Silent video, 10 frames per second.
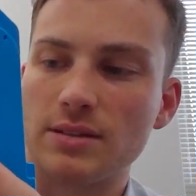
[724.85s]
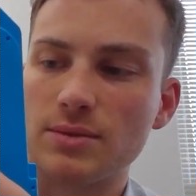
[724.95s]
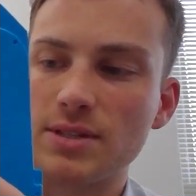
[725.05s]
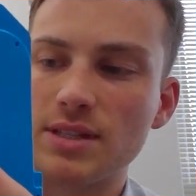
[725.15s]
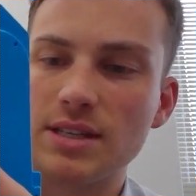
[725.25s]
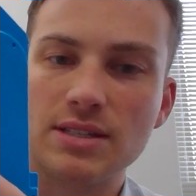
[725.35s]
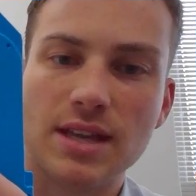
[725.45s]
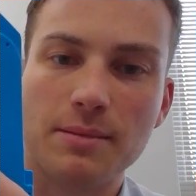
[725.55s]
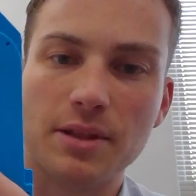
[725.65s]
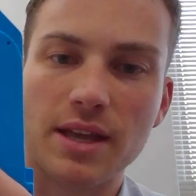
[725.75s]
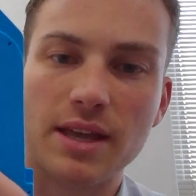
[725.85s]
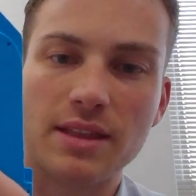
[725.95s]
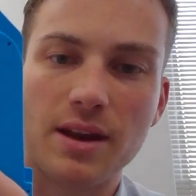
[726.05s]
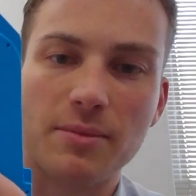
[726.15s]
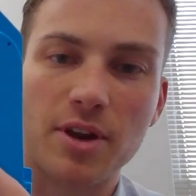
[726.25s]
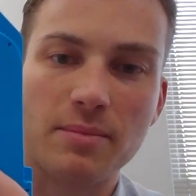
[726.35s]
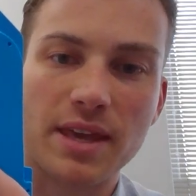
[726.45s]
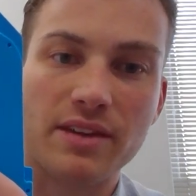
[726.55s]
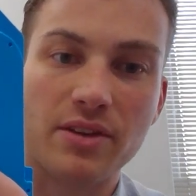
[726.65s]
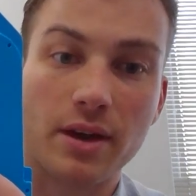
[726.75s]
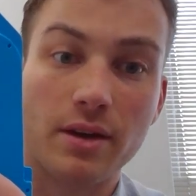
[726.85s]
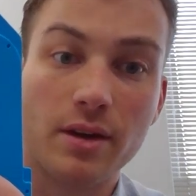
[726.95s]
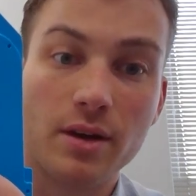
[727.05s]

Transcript: So it's this tablet here that I'm going to be giving.